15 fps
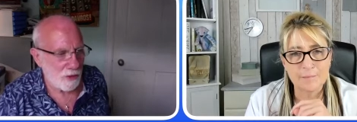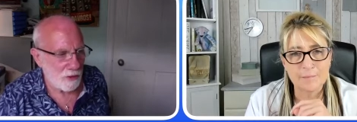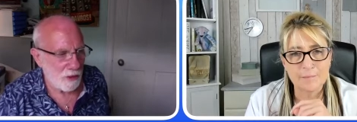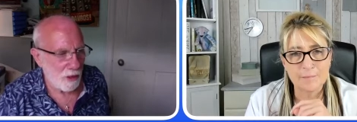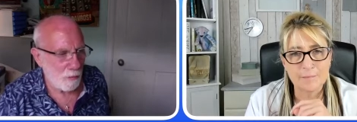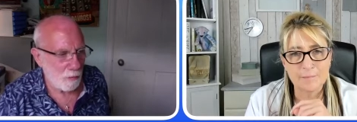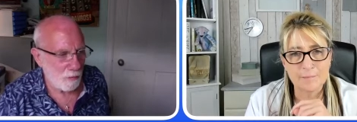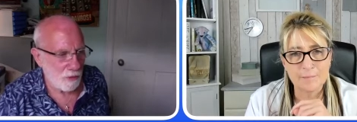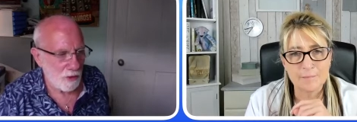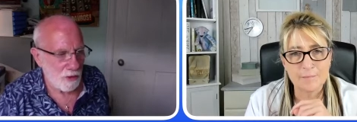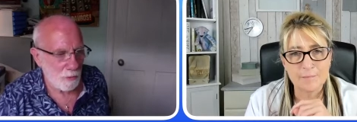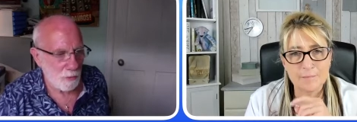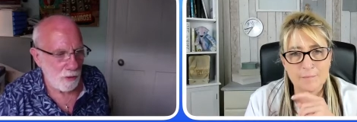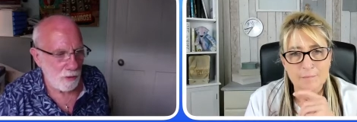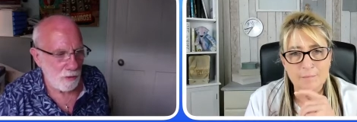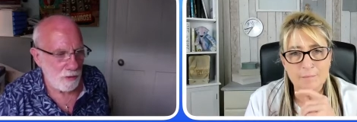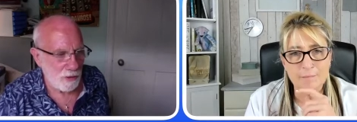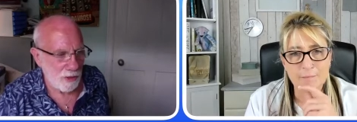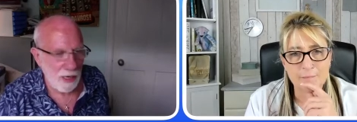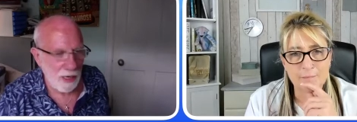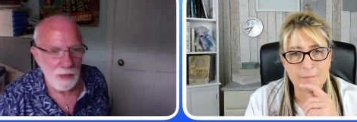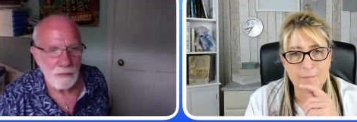Speaker 1: type of experience
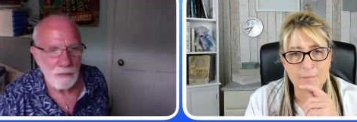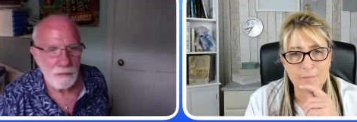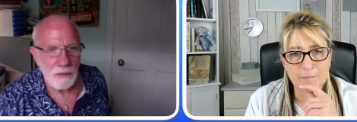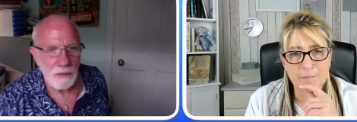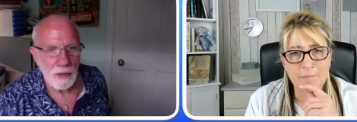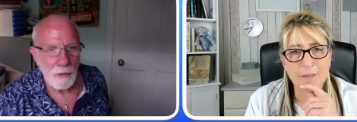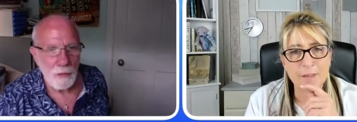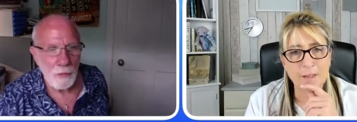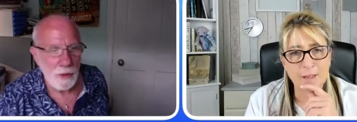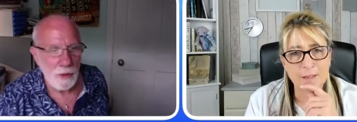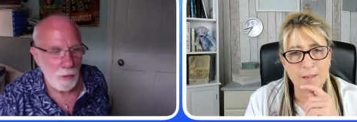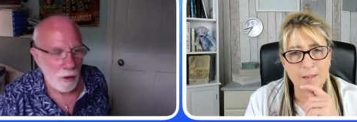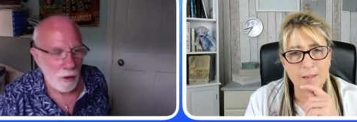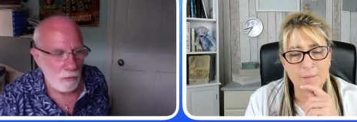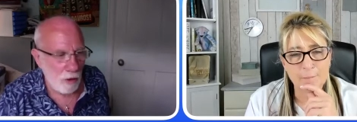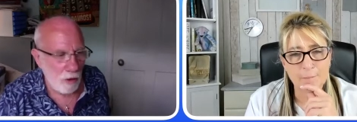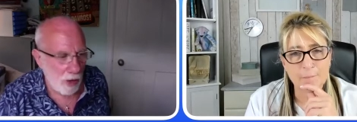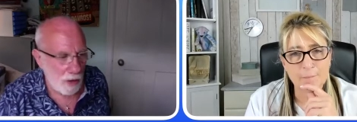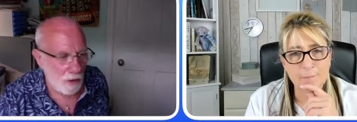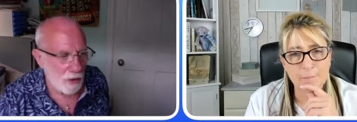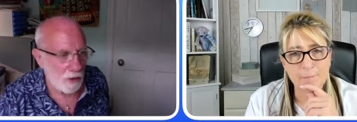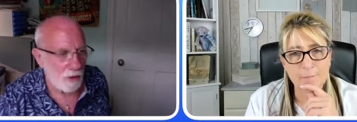again. But yeah. you are
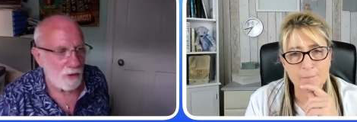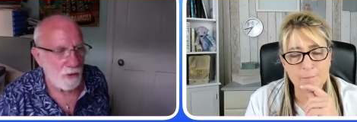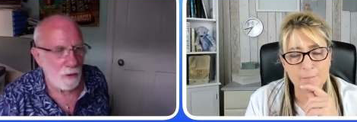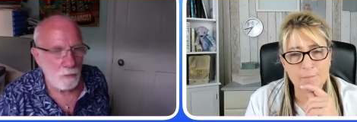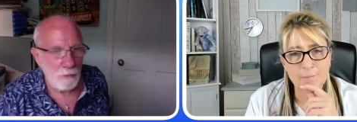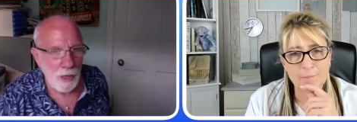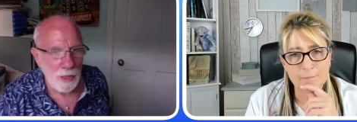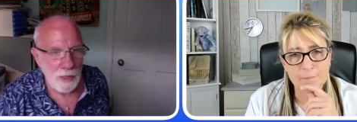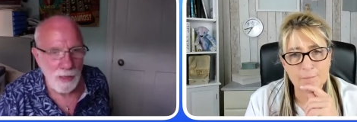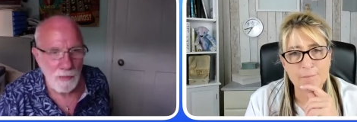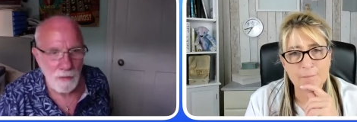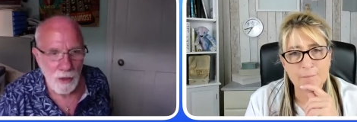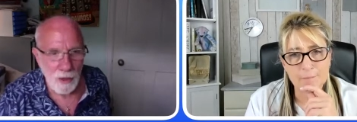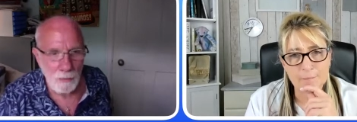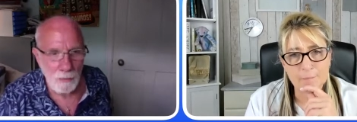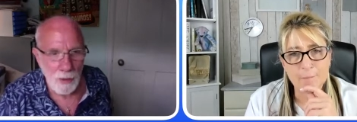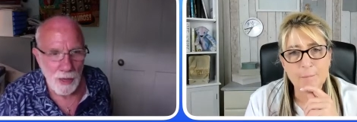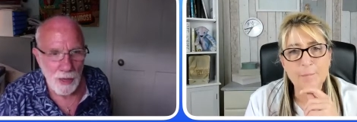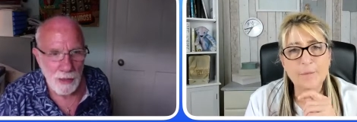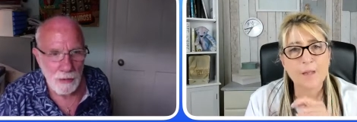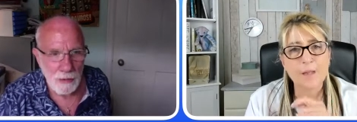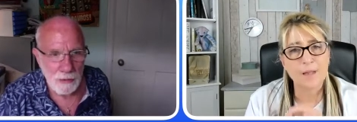right. Some may never come
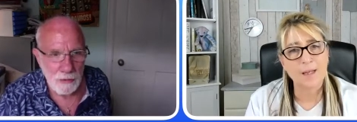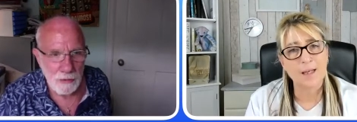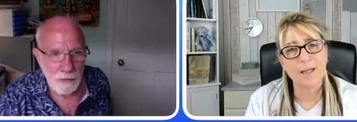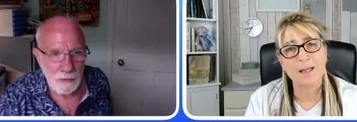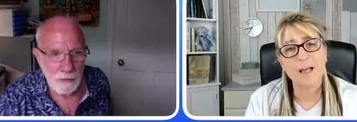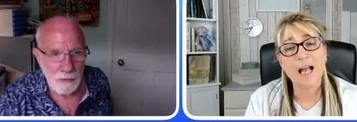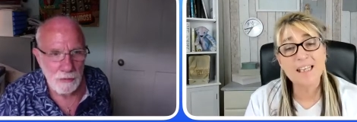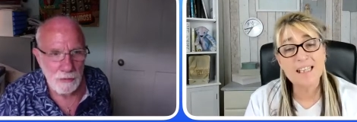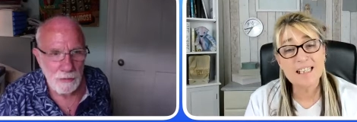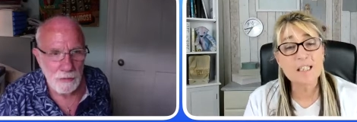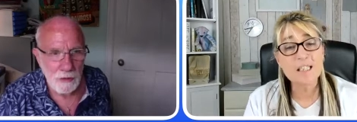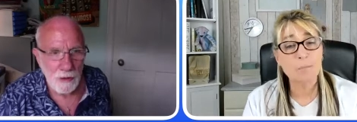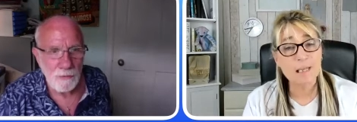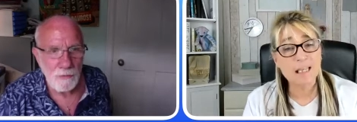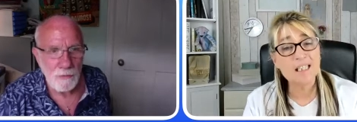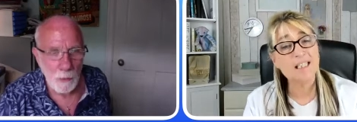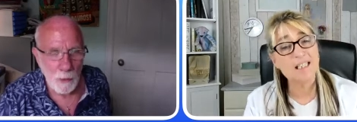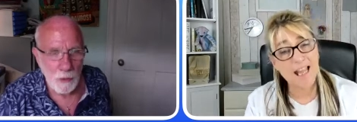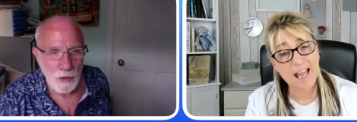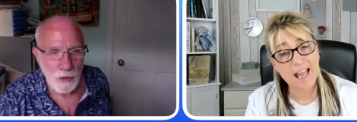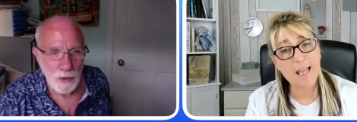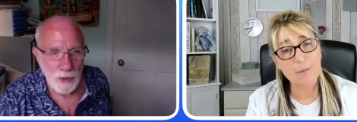back.
Speaker 2: Yeah. And it's a big
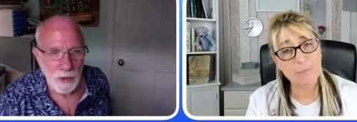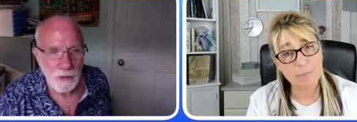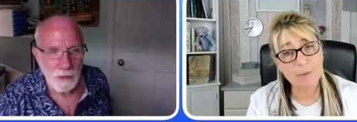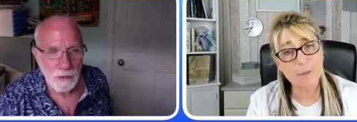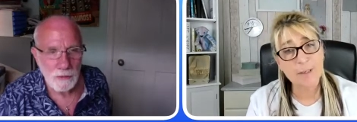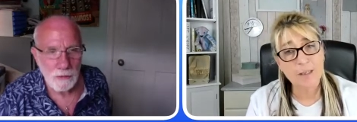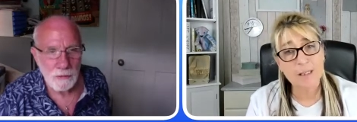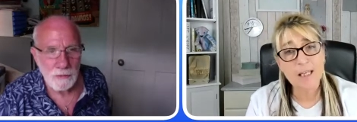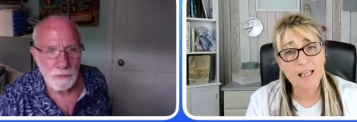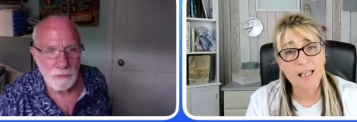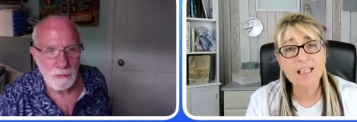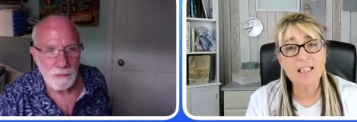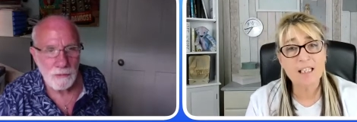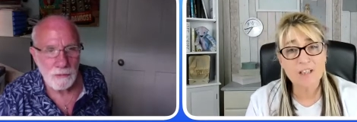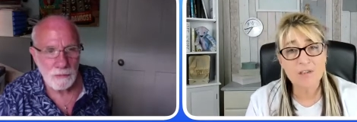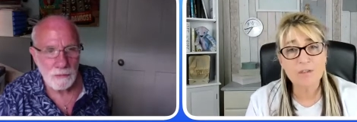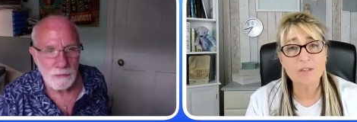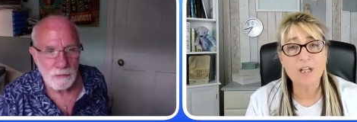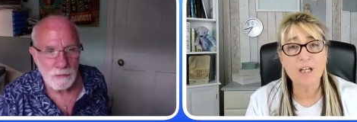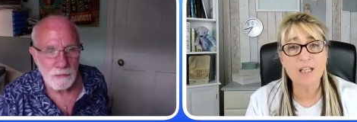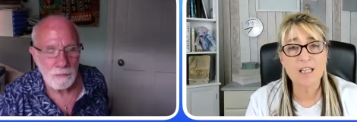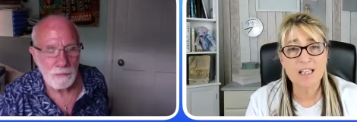step. It, you
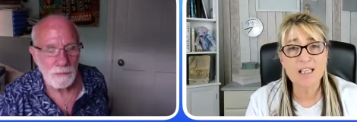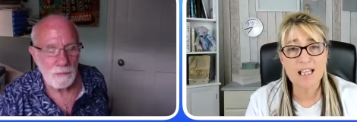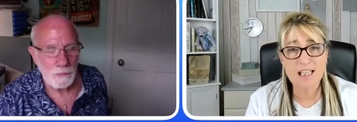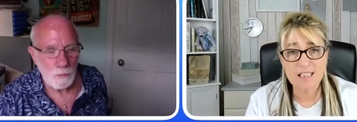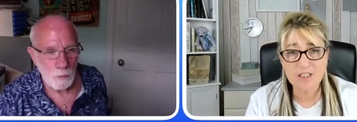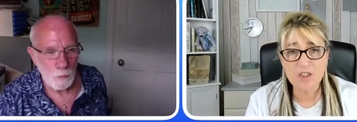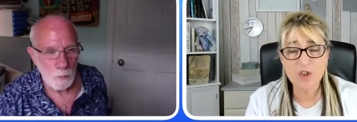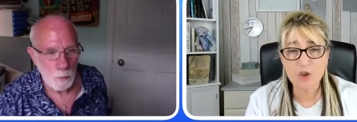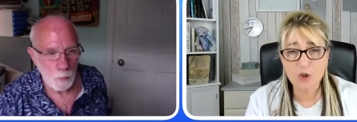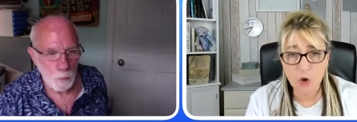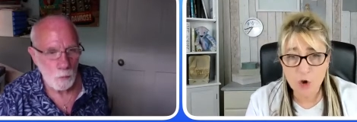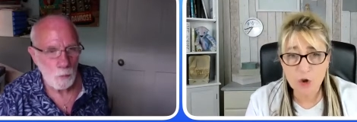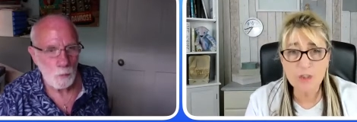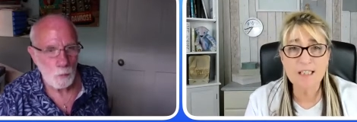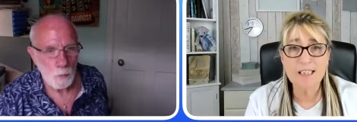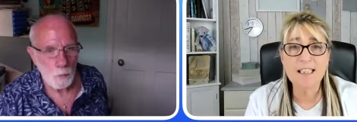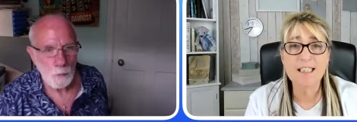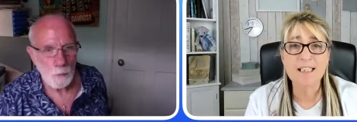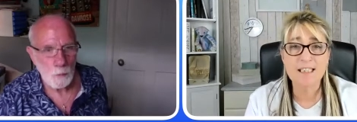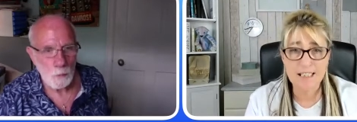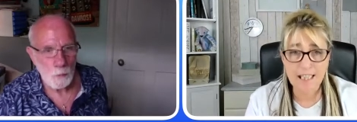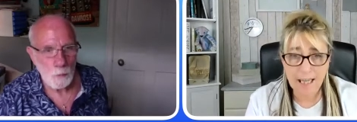know, it, it's a
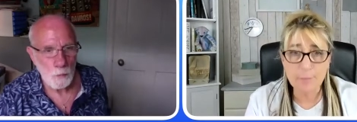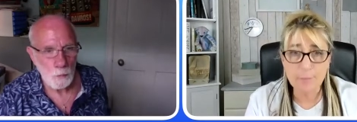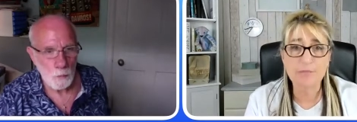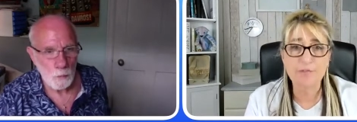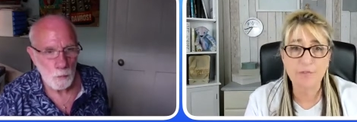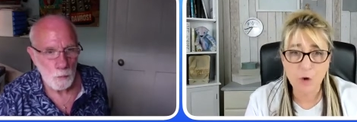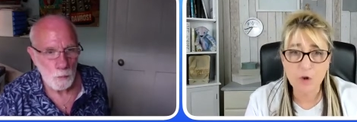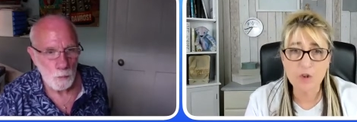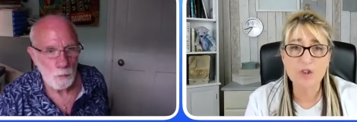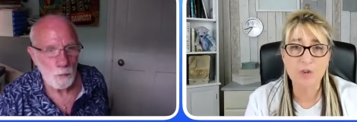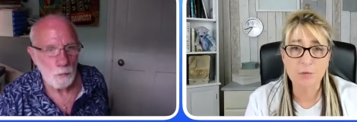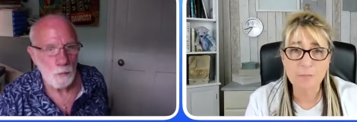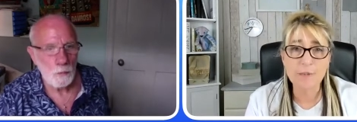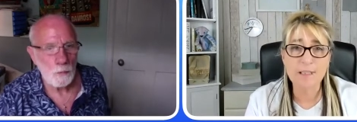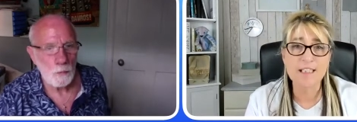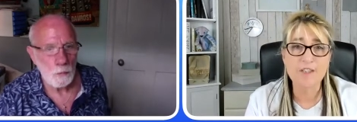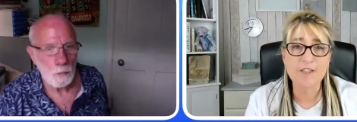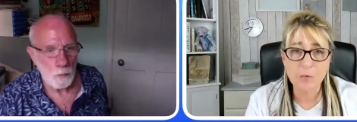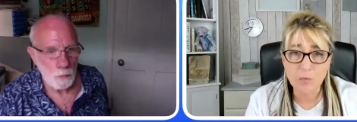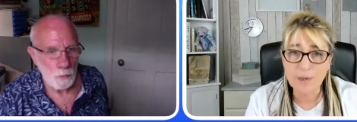daunting step for somebody to